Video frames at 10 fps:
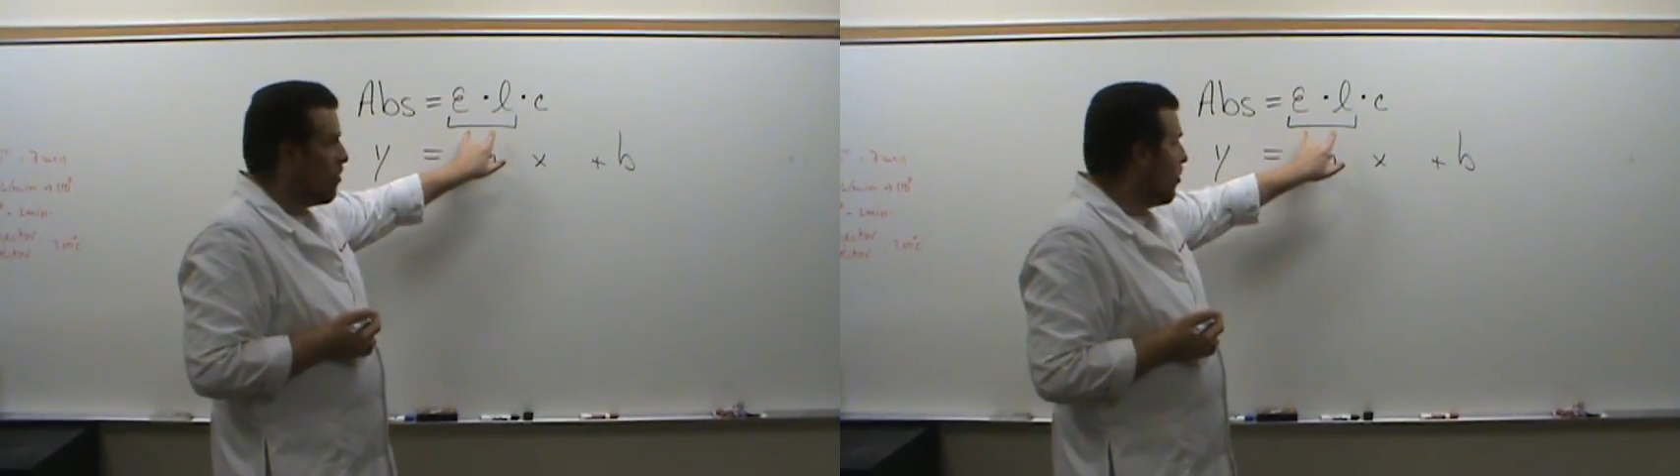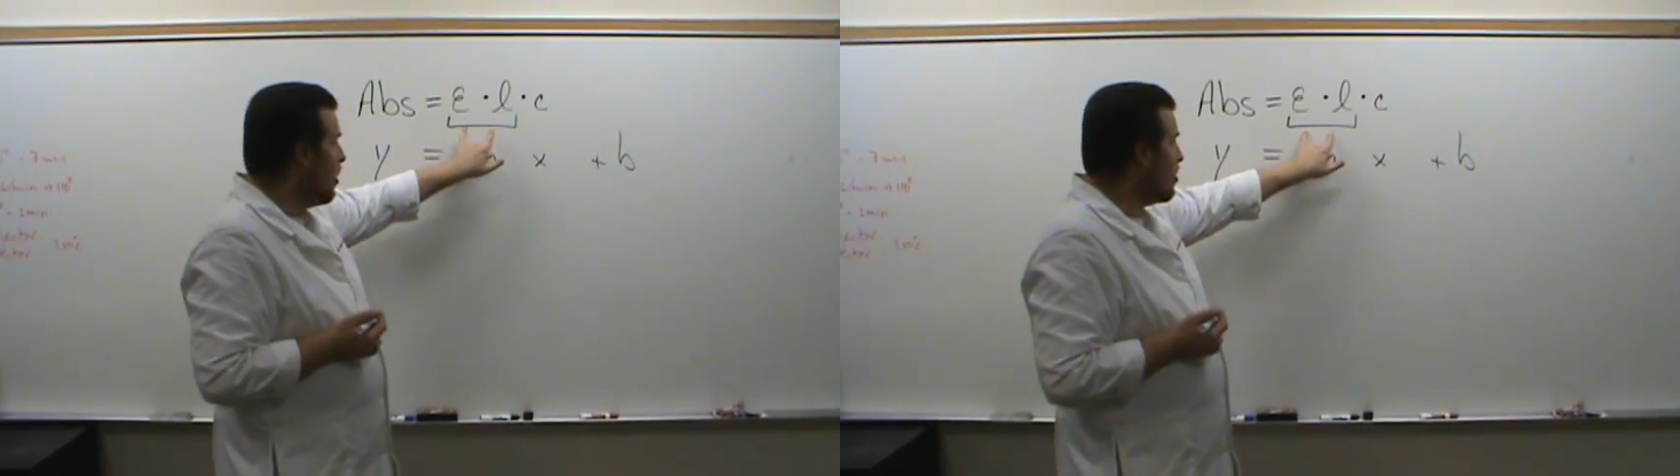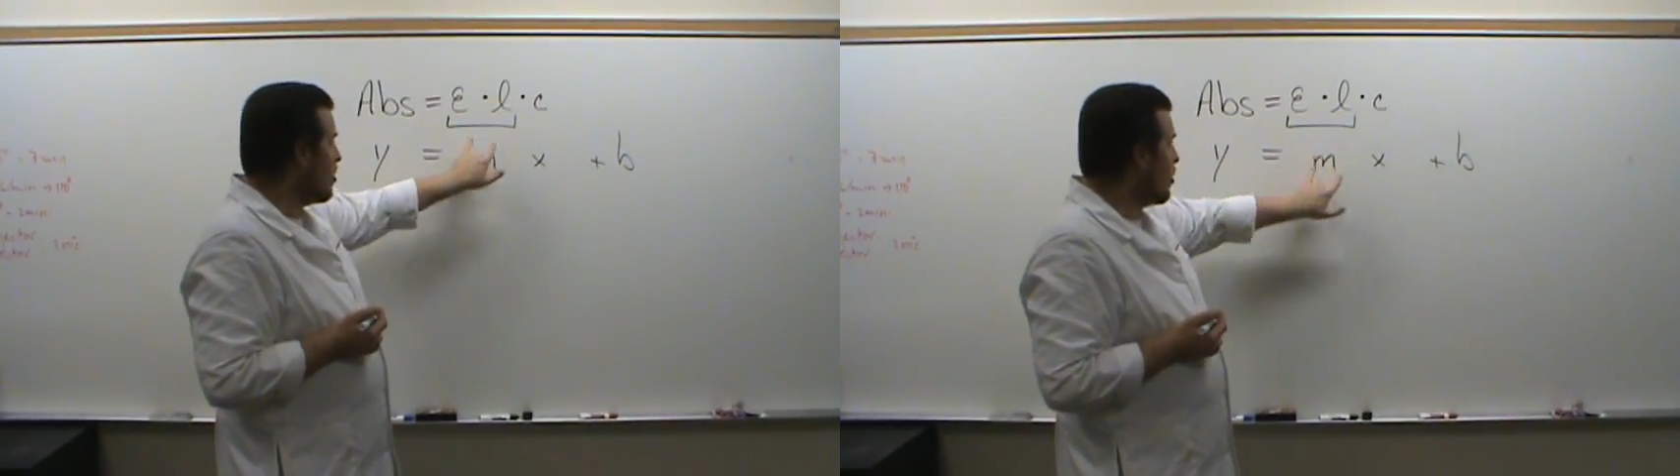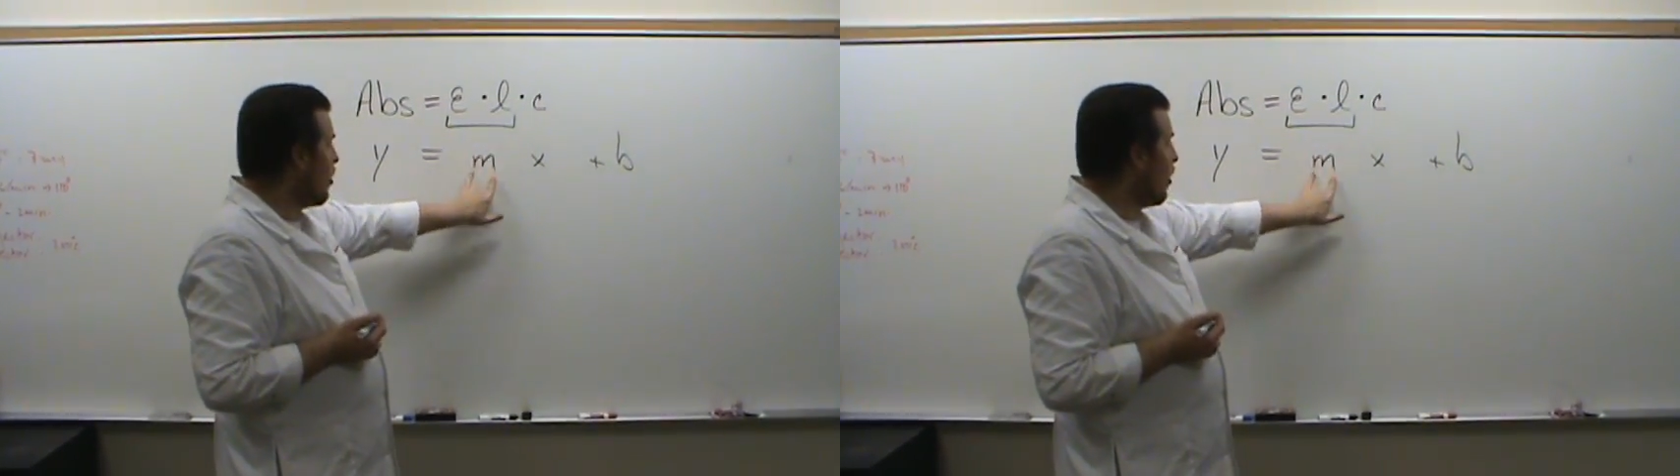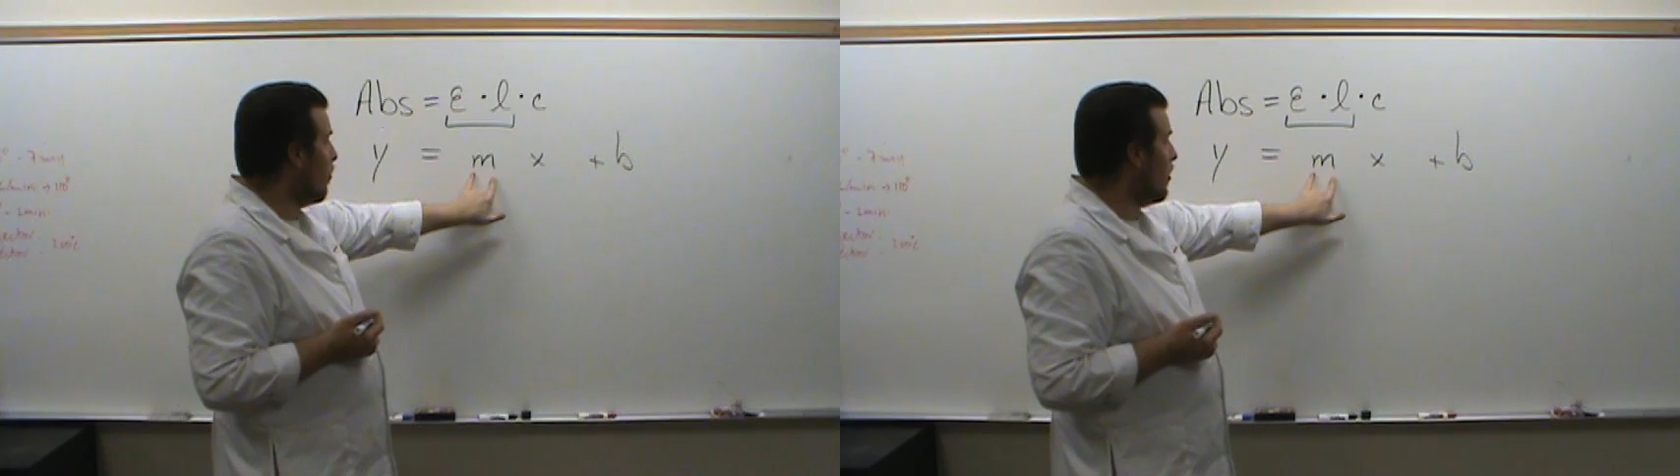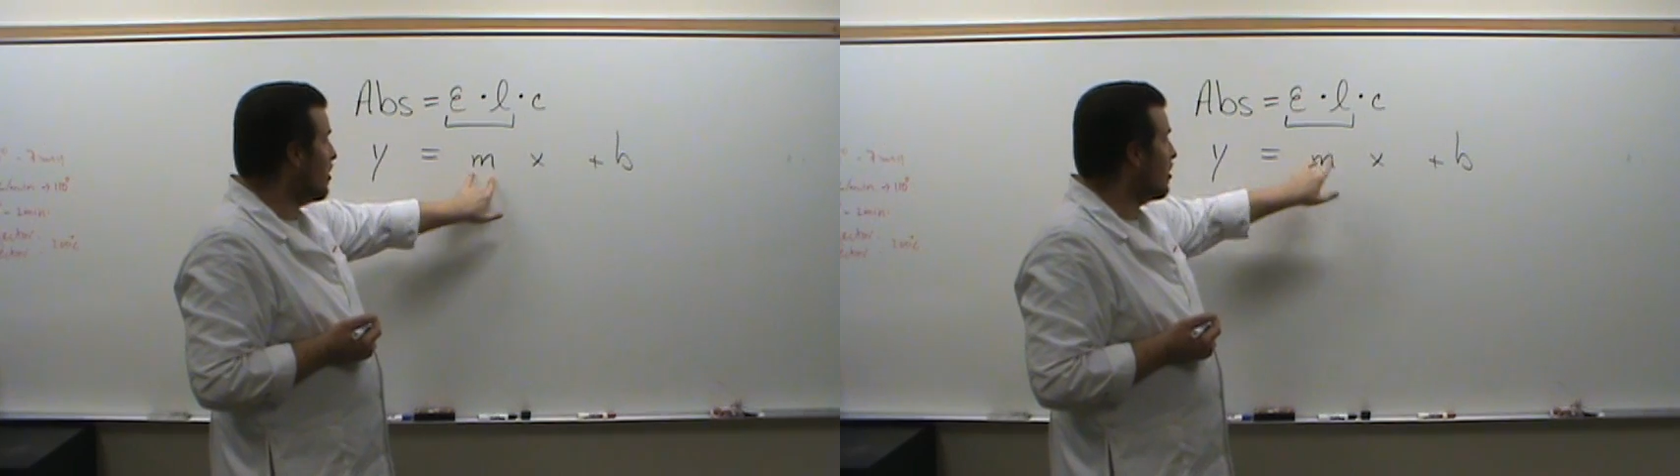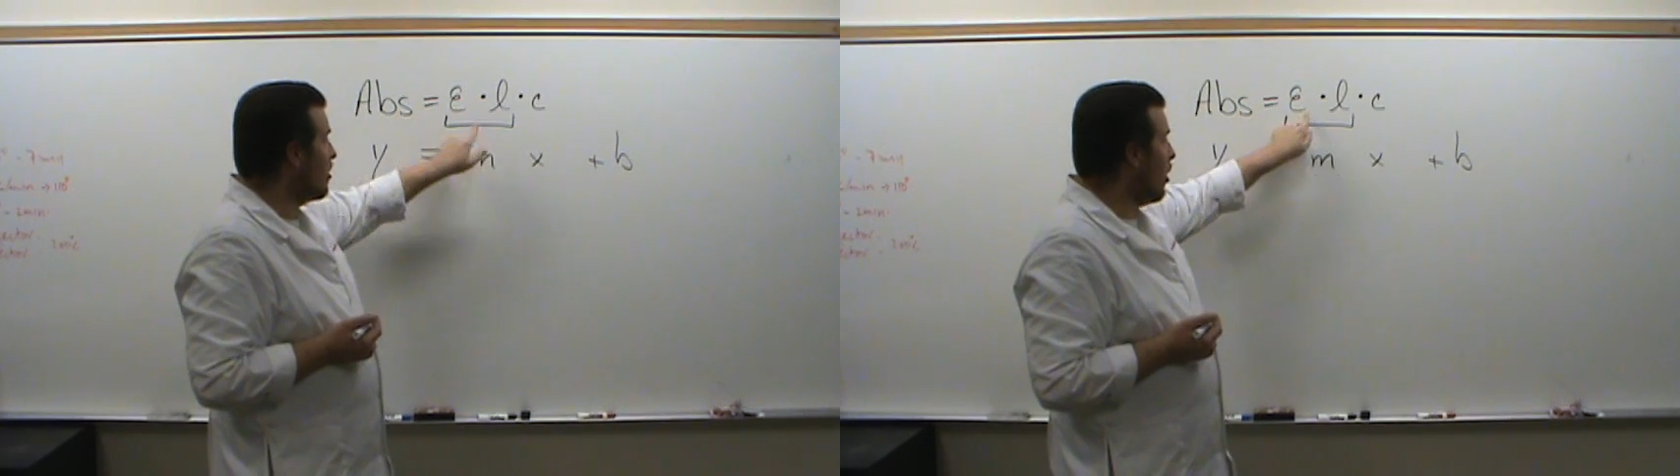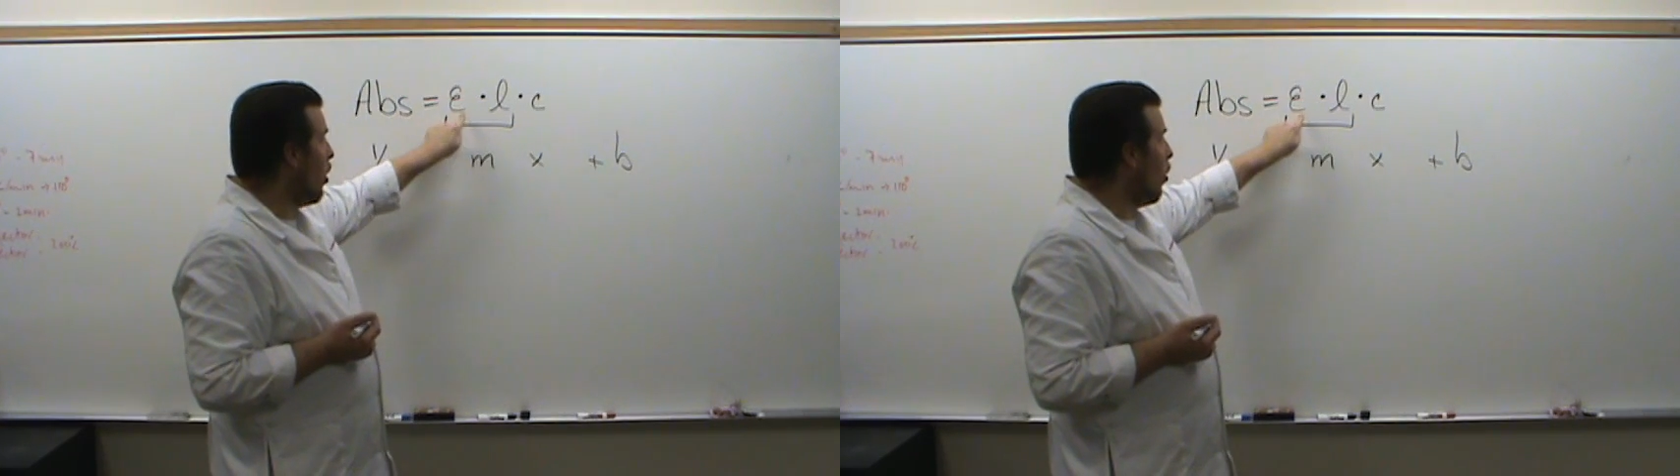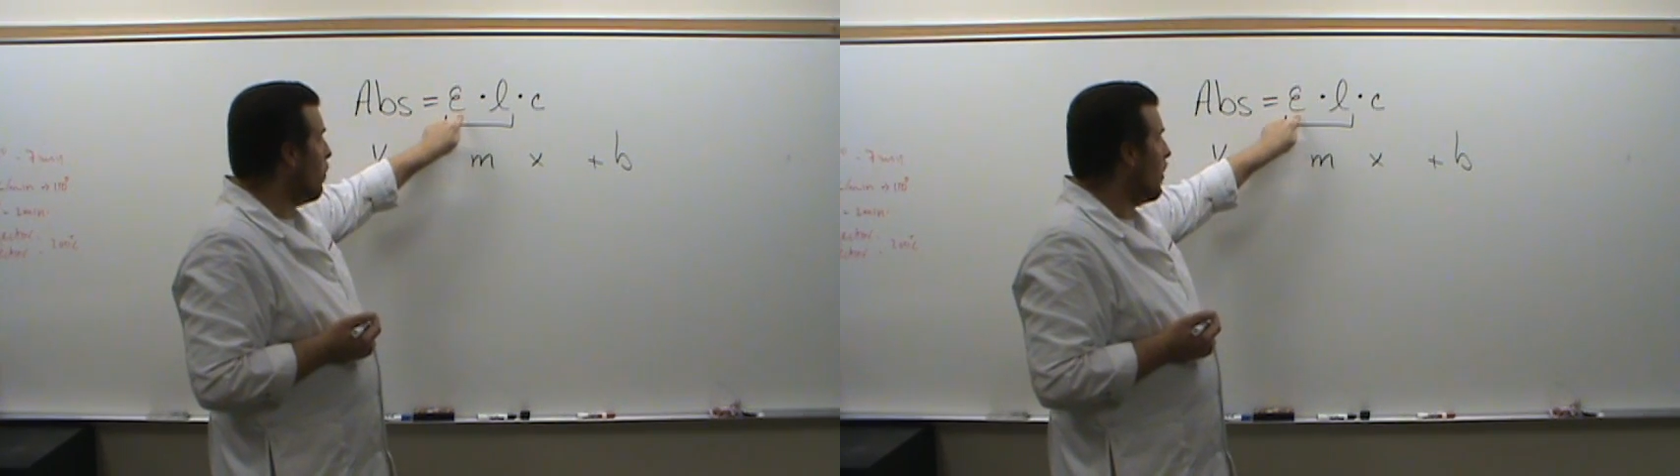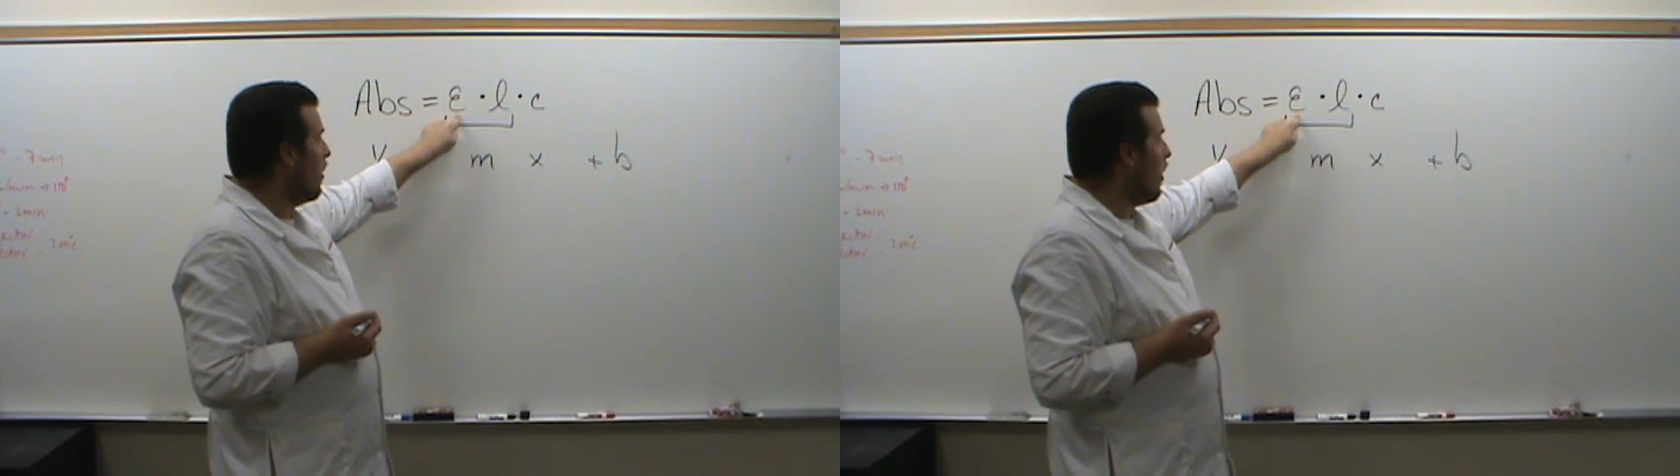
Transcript: this term, this slope,